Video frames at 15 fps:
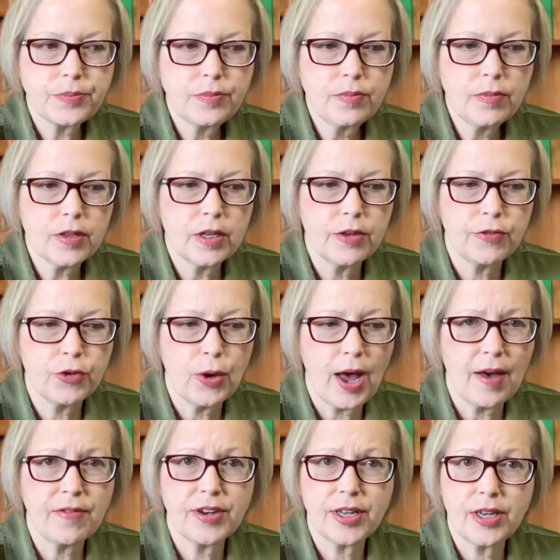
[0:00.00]
if you have
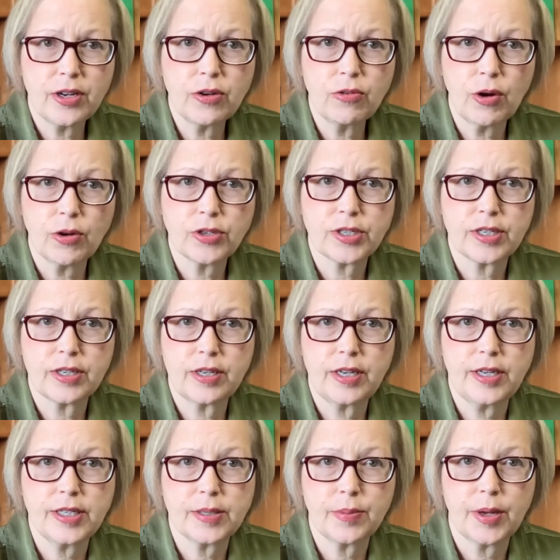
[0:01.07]
an ingross
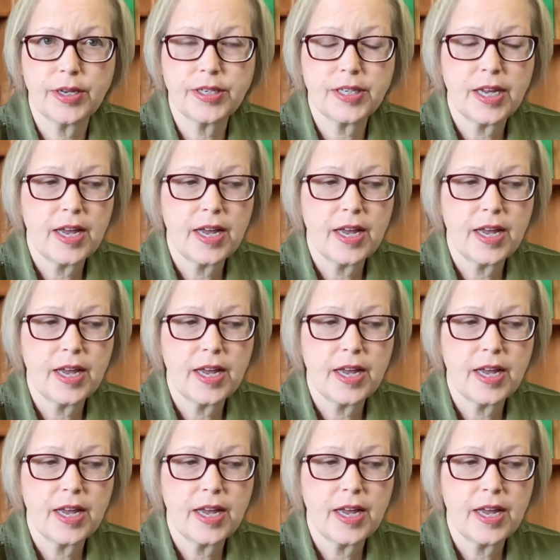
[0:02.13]
easement,